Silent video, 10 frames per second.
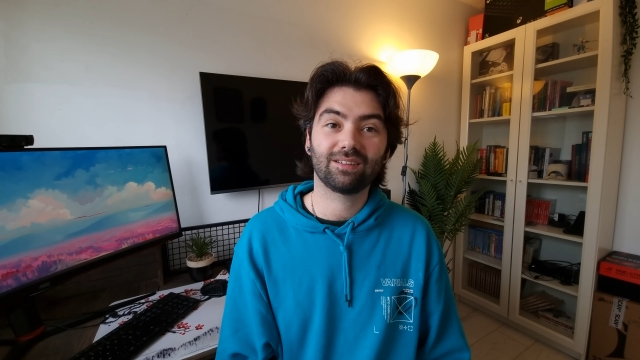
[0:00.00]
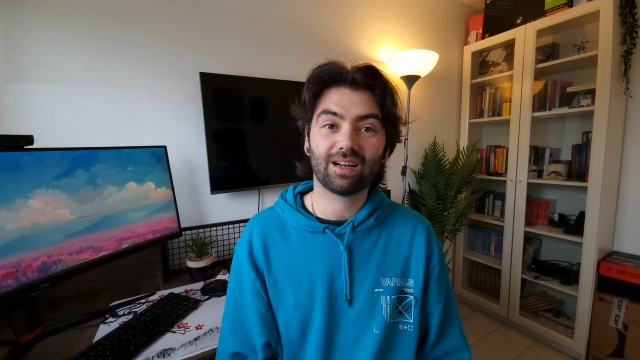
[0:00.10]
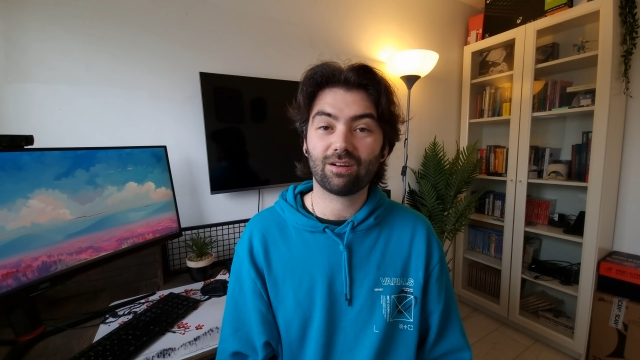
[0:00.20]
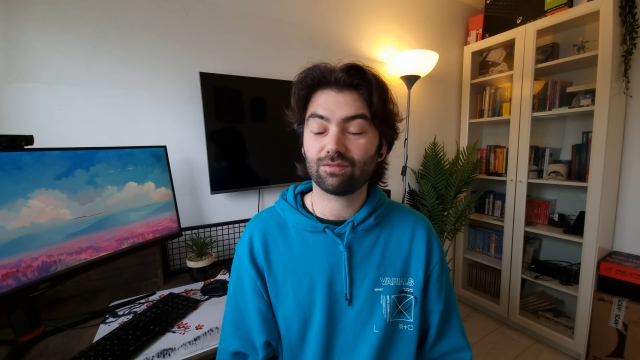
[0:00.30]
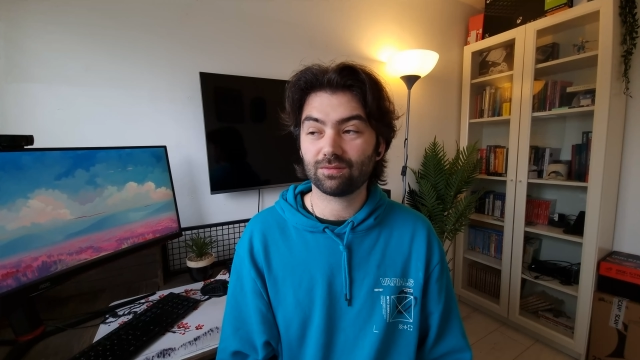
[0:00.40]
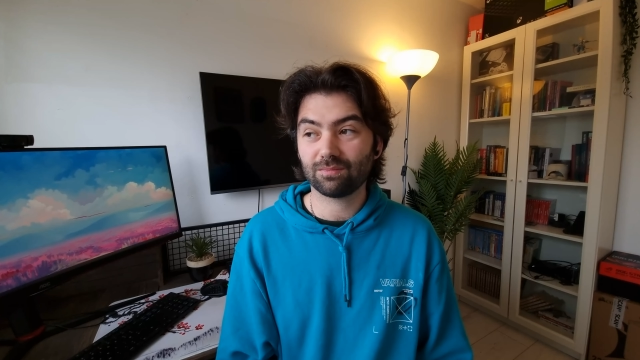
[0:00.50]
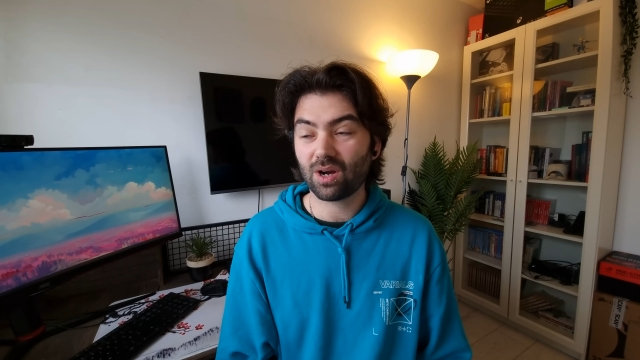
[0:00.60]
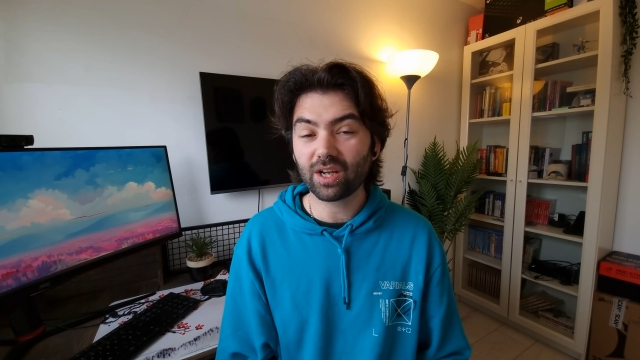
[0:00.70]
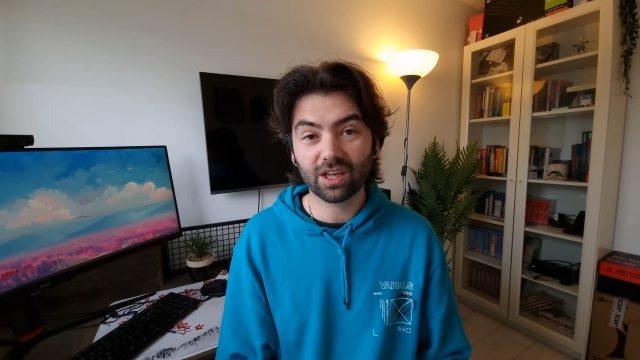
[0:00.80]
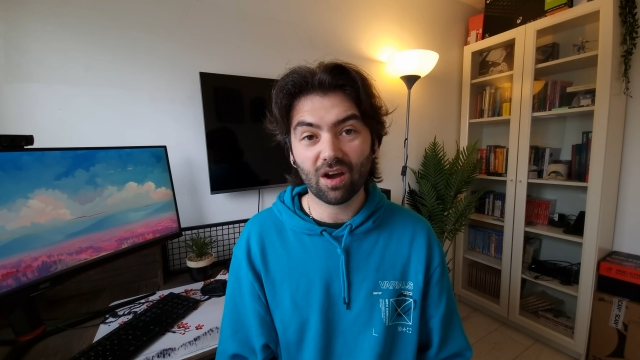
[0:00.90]
Now,
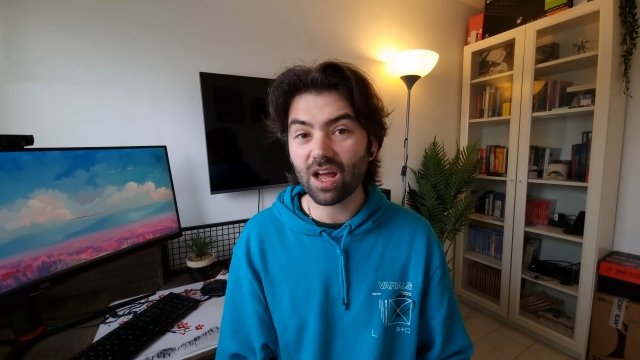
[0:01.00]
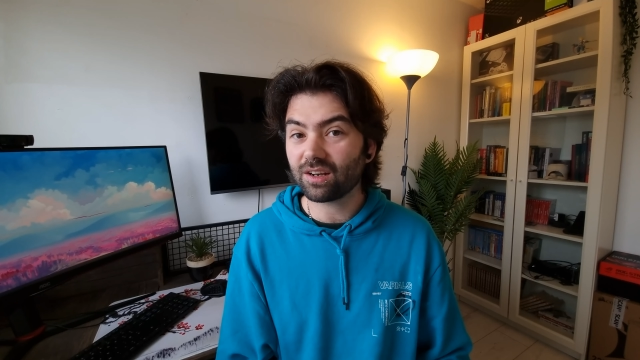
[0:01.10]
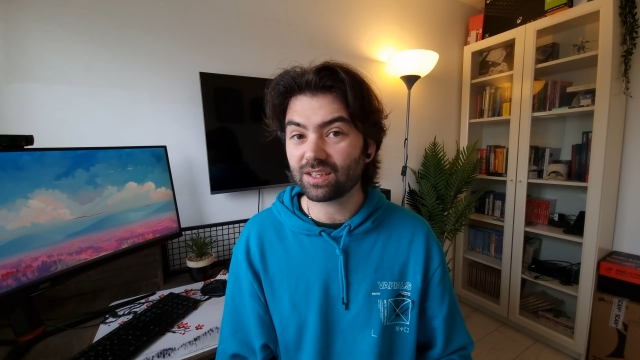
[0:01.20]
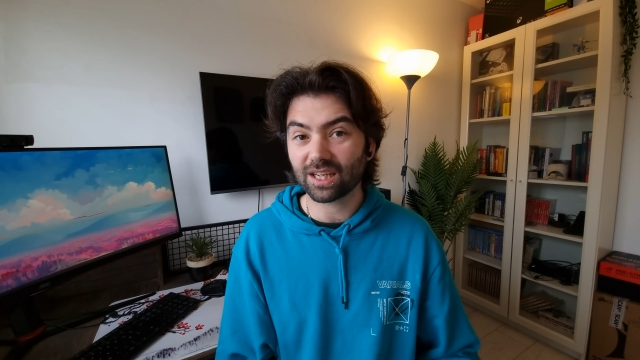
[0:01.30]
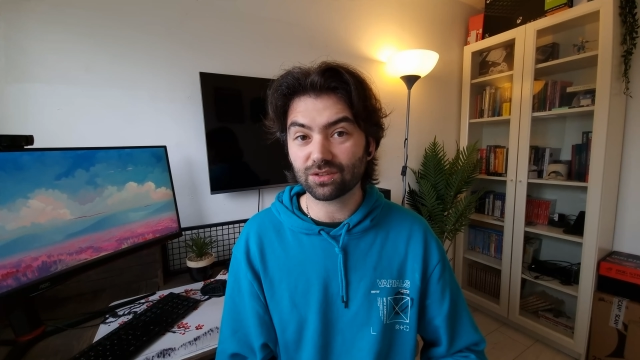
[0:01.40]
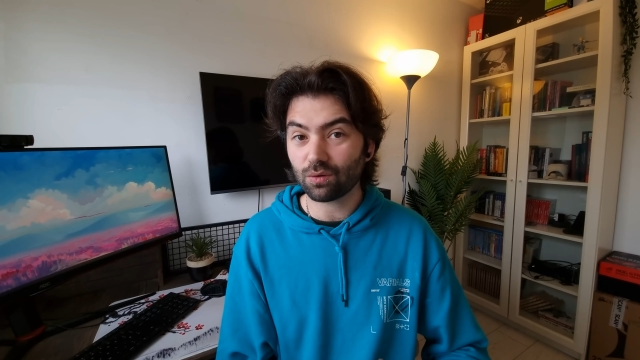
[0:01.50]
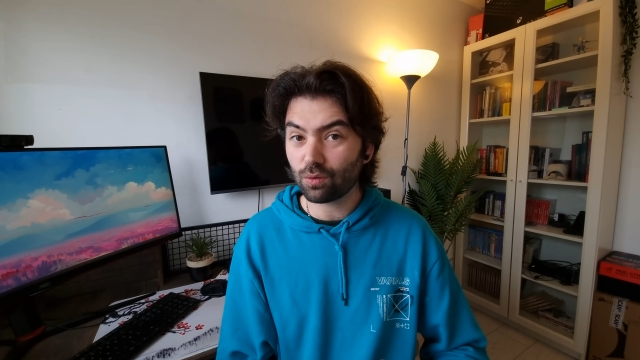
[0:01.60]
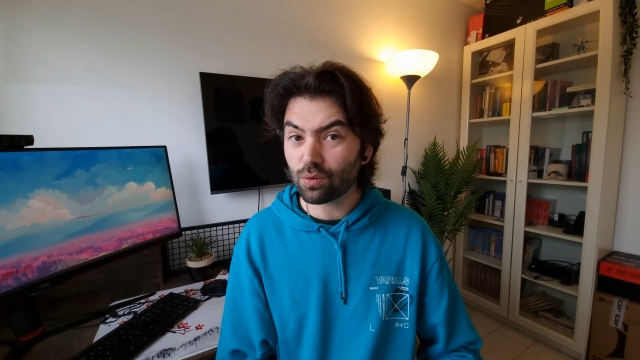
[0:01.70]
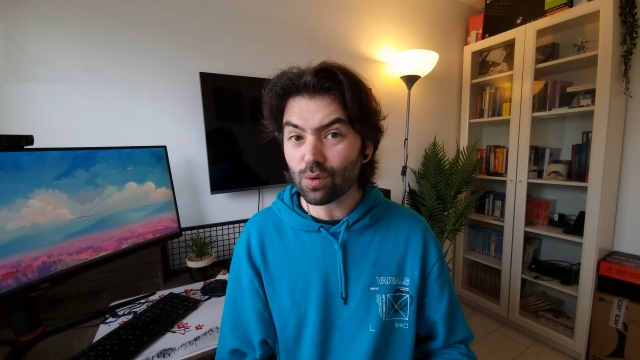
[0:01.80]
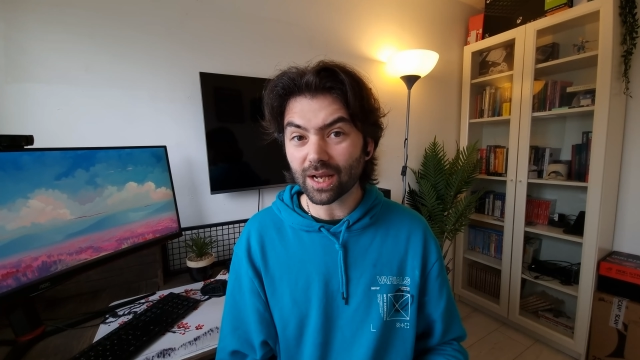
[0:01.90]
Monkey Island has
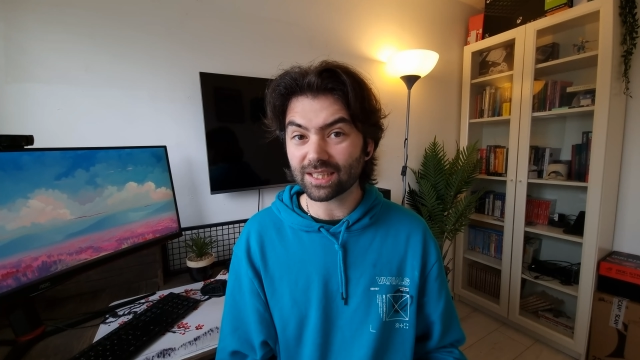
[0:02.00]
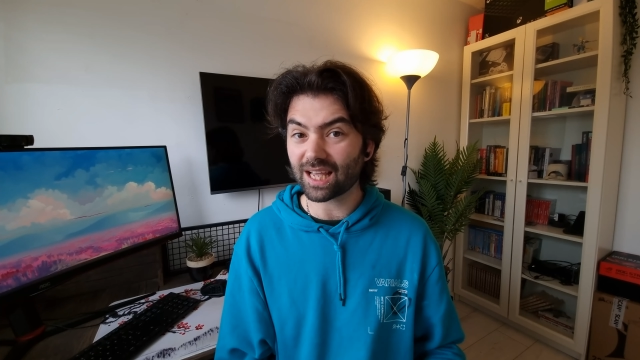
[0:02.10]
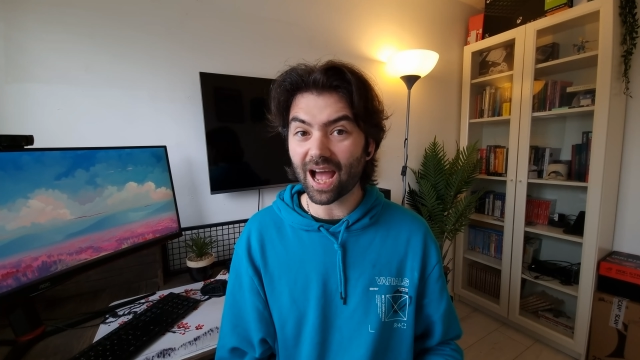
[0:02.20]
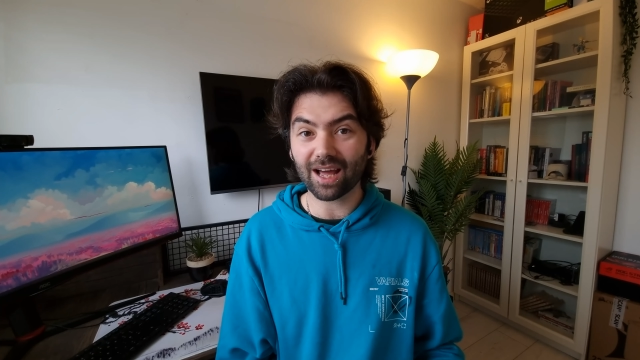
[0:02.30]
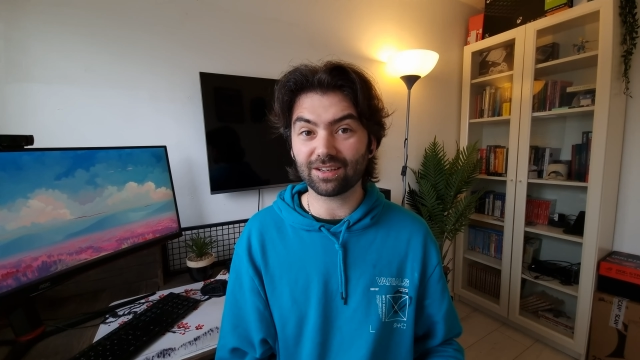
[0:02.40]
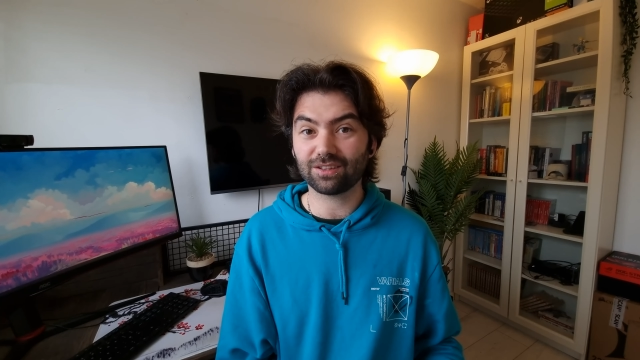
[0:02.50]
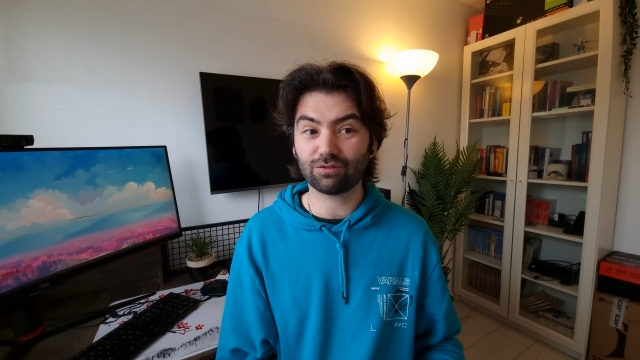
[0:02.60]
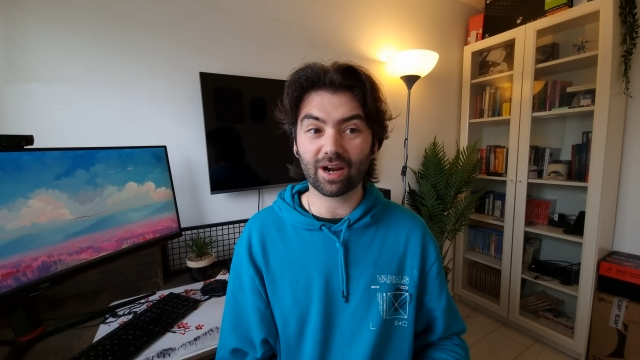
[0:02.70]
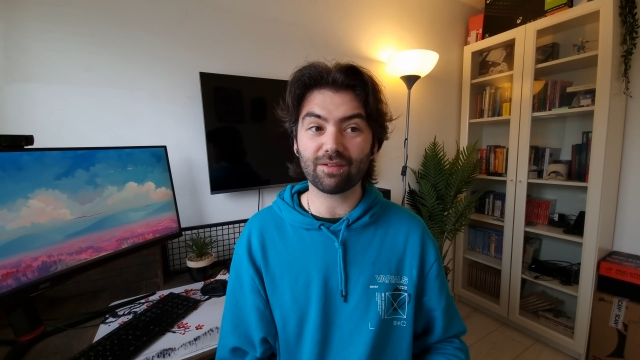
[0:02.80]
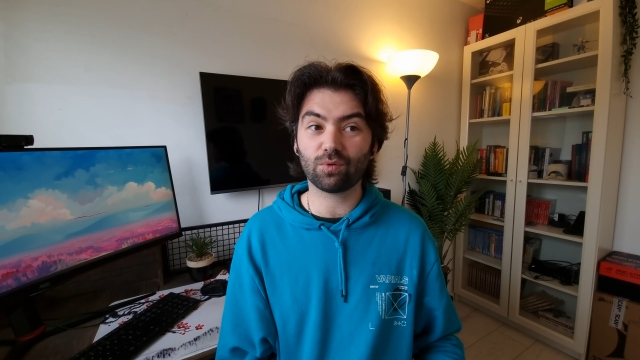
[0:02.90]
always had
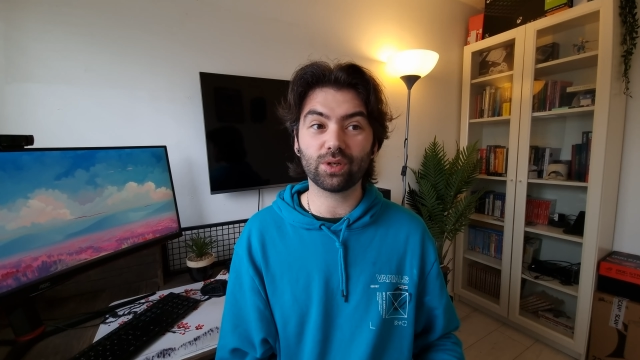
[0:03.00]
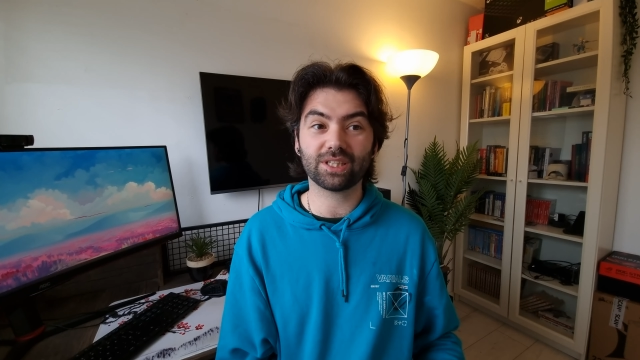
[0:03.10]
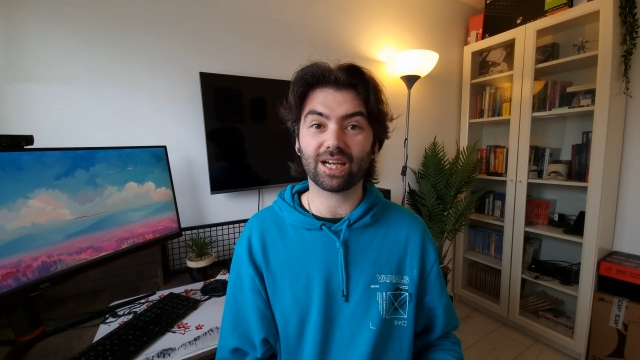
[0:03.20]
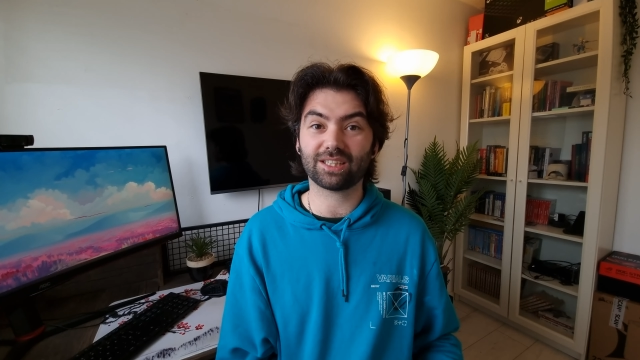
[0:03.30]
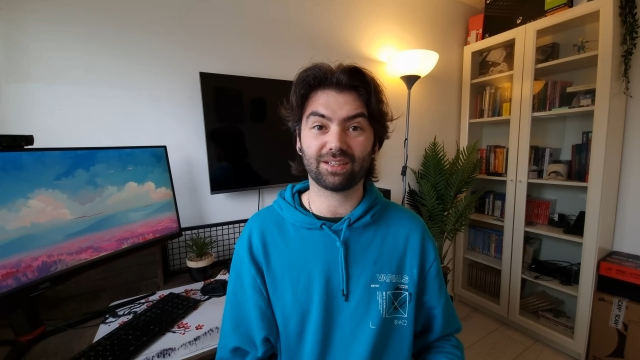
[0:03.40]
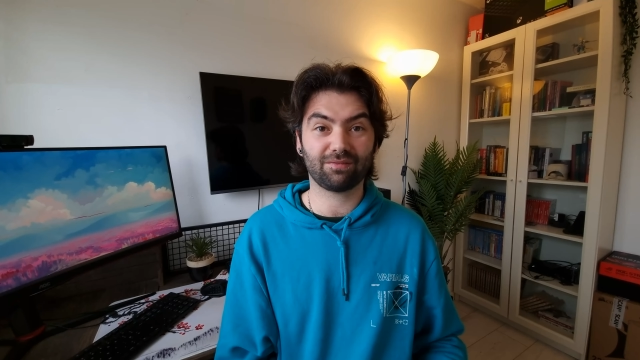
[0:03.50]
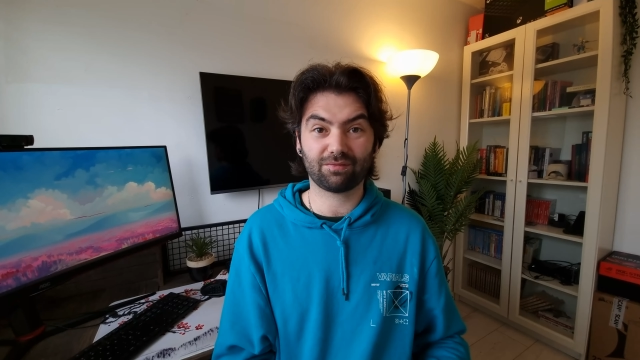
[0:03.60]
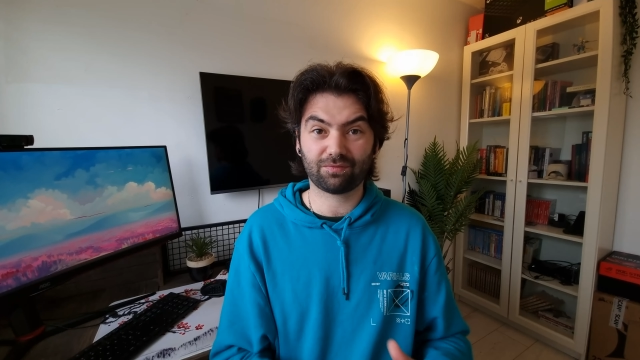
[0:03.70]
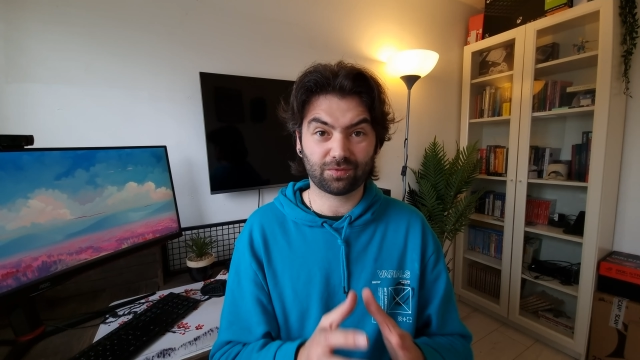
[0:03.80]
great voice acting